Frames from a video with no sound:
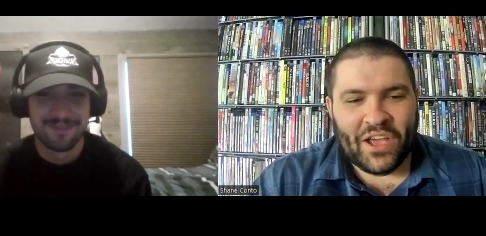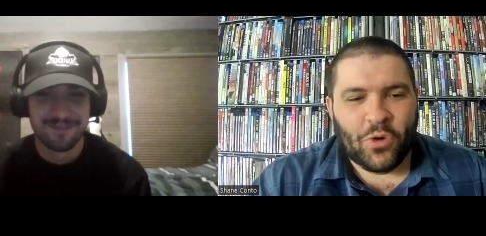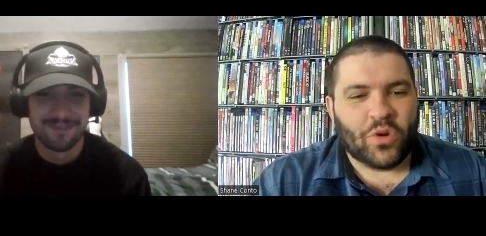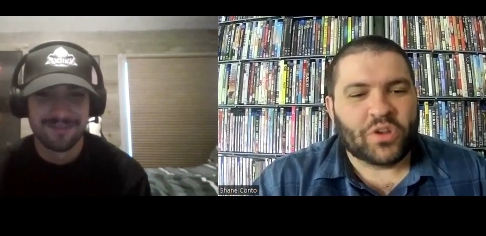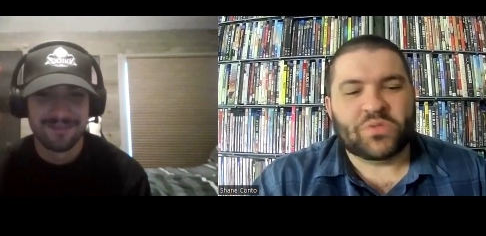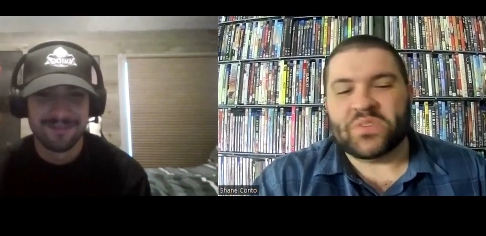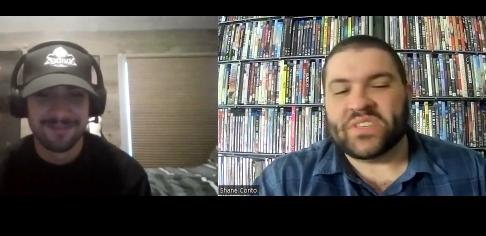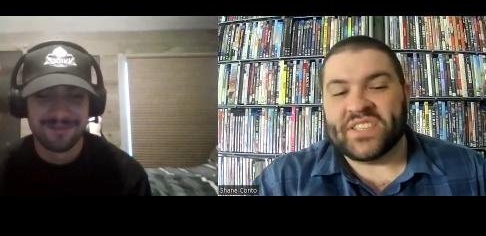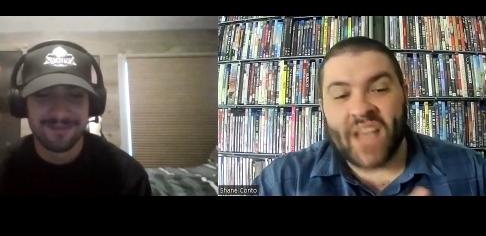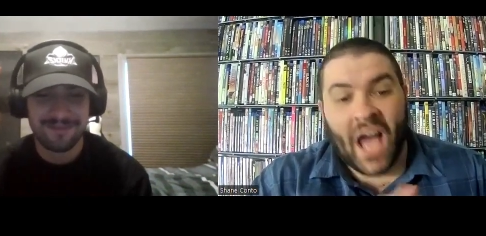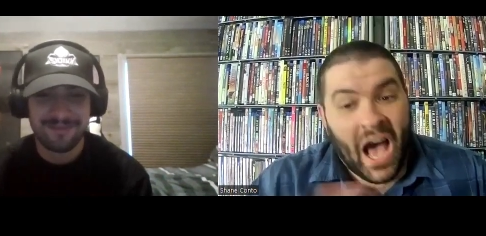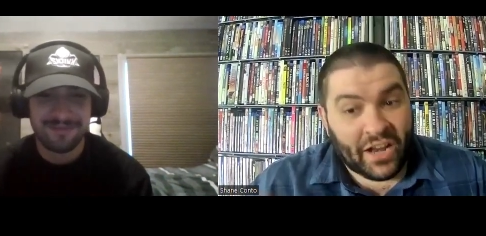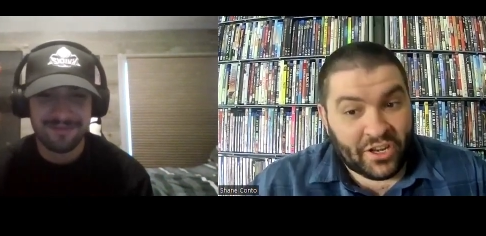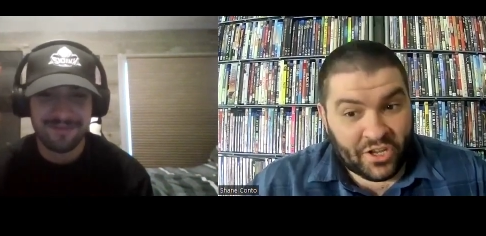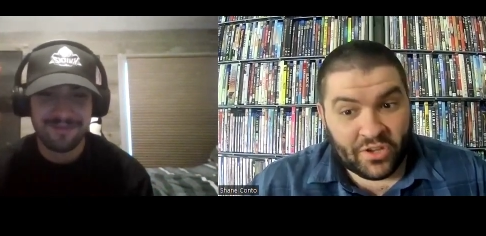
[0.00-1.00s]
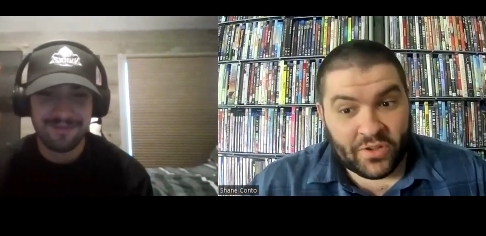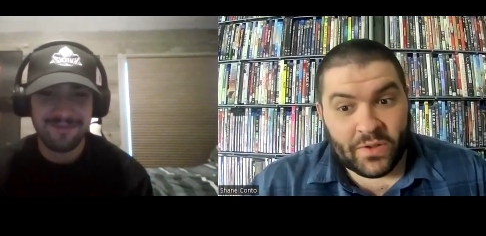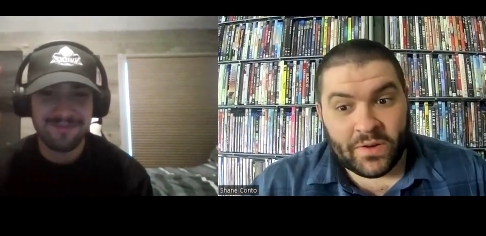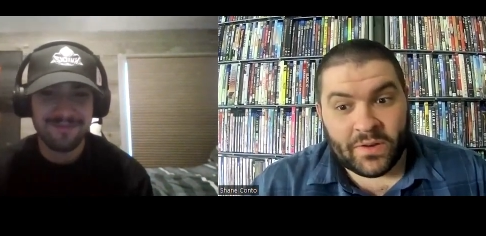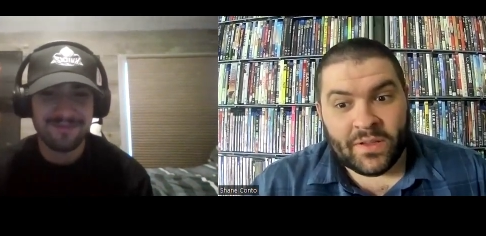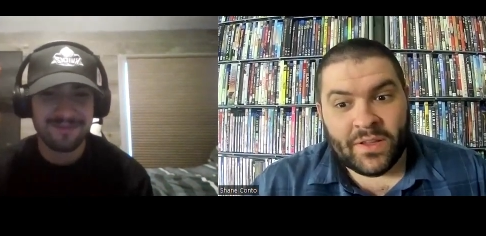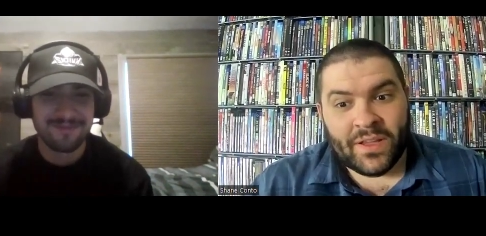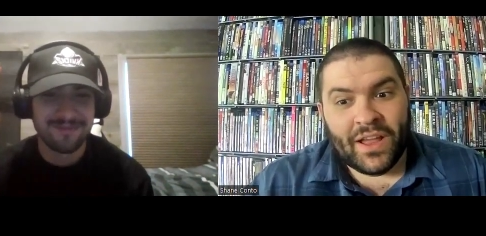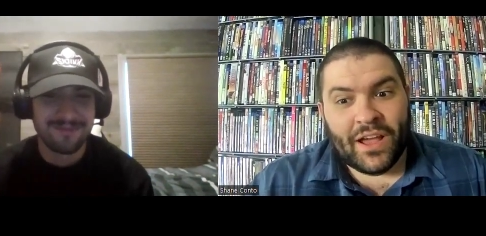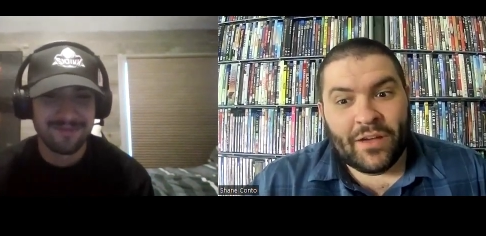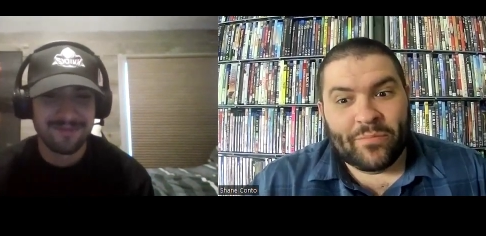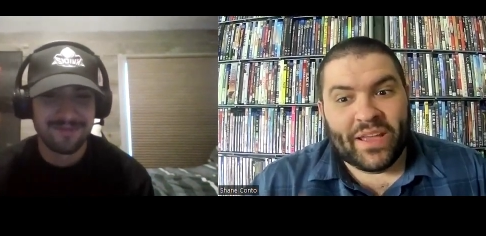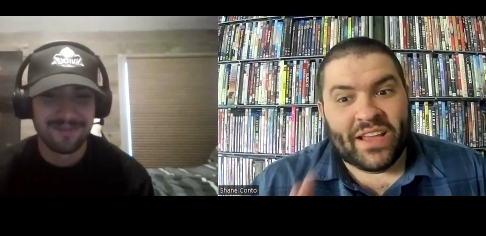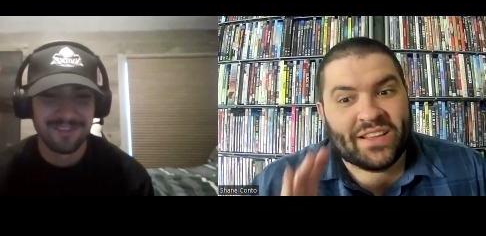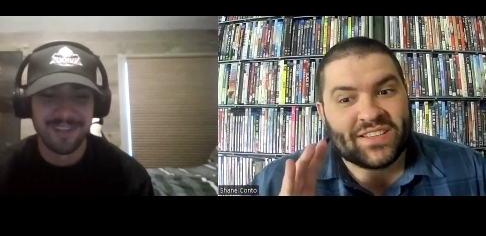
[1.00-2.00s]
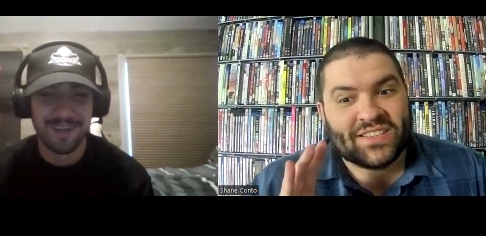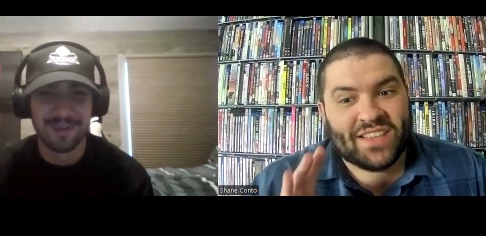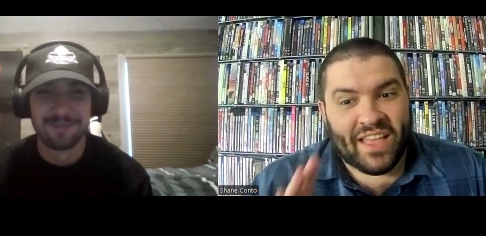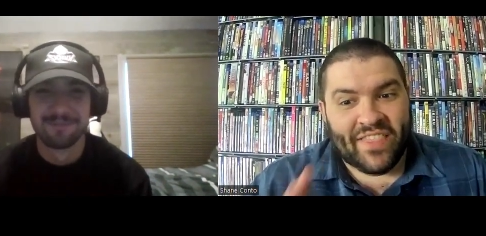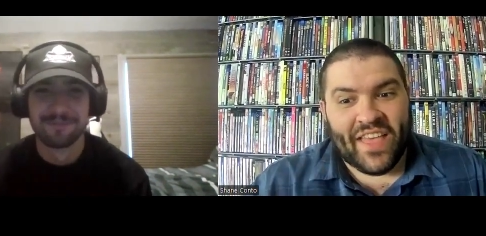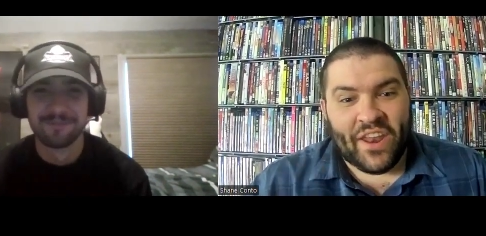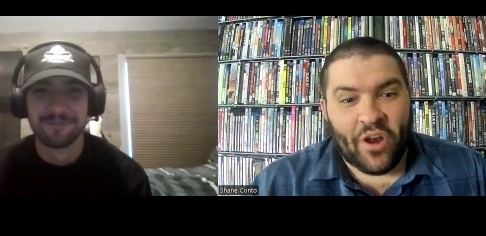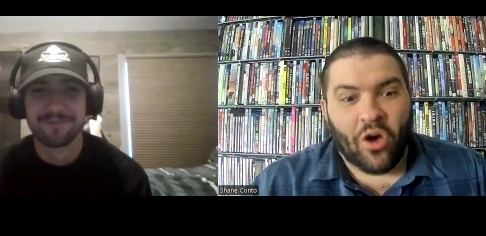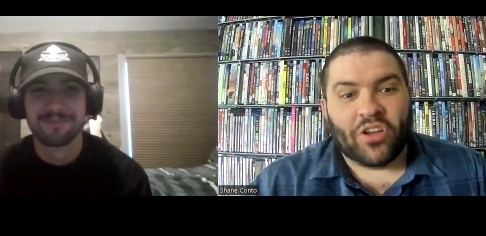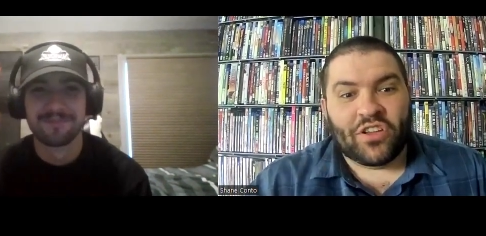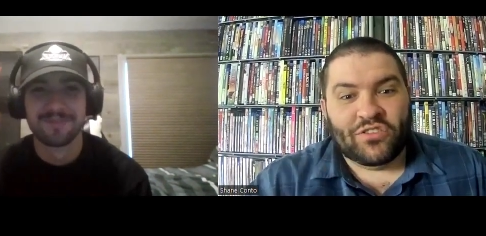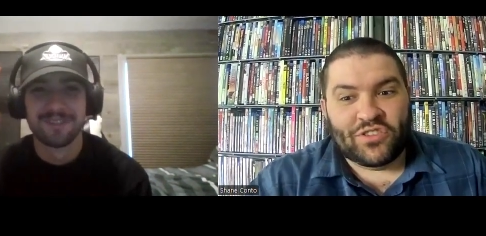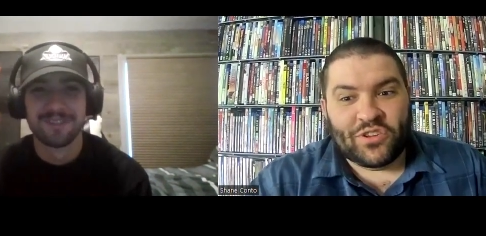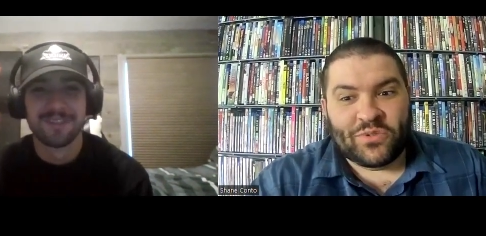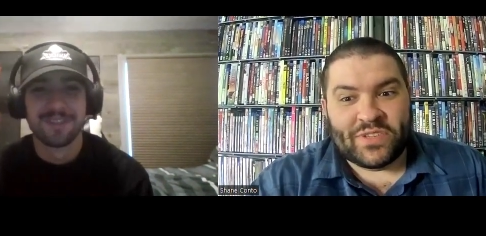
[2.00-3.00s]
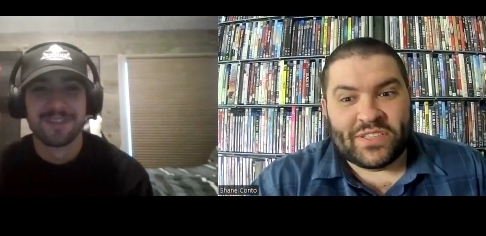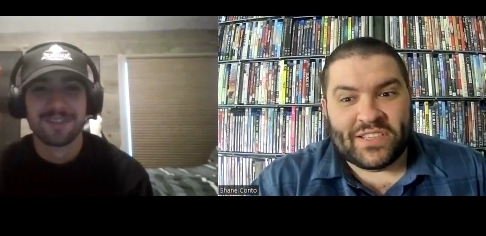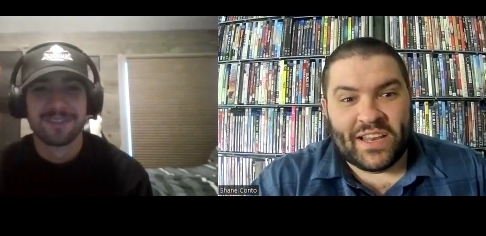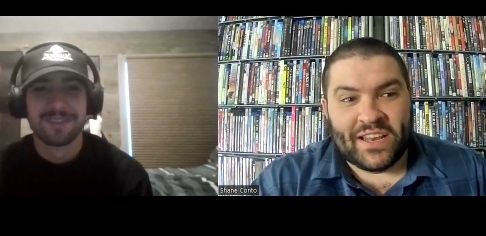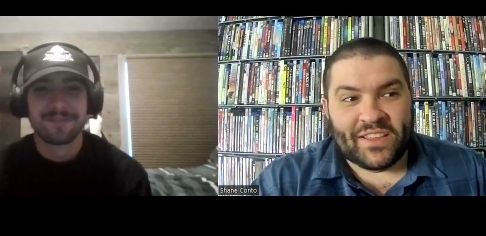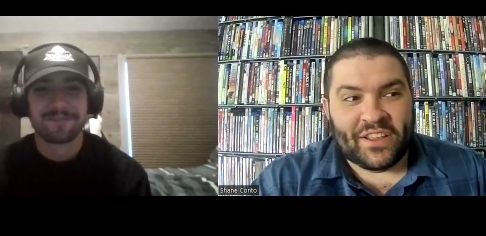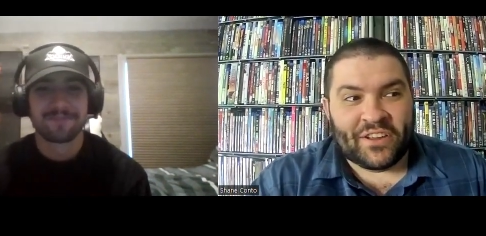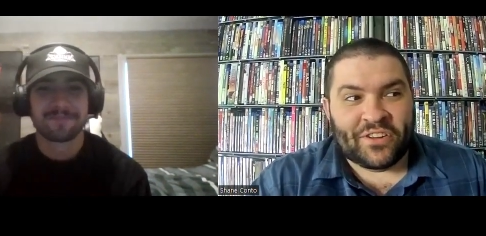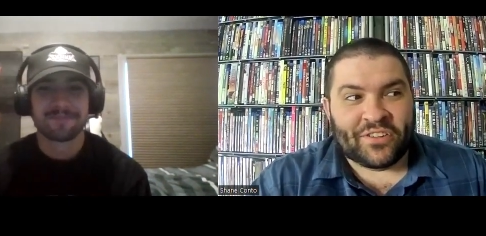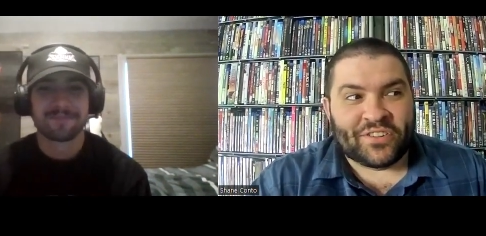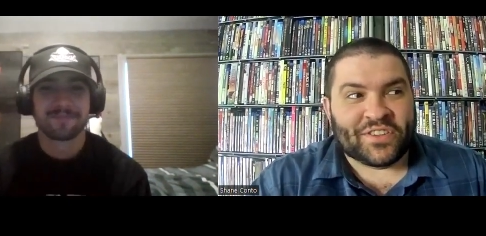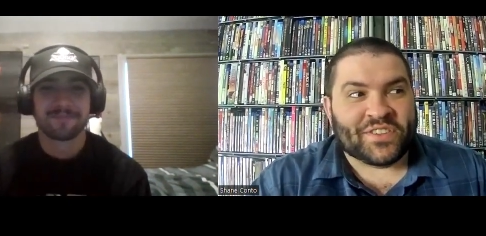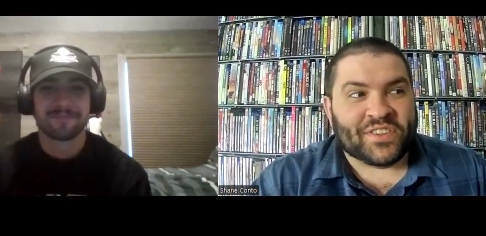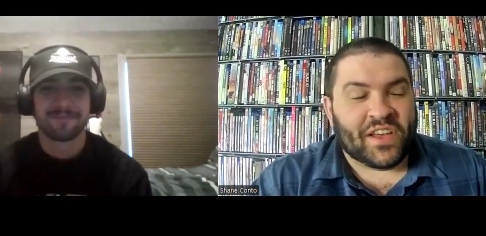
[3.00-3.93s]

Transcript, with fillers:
Speaker 1: which was not good because yeah. then all you do is sitting there and you're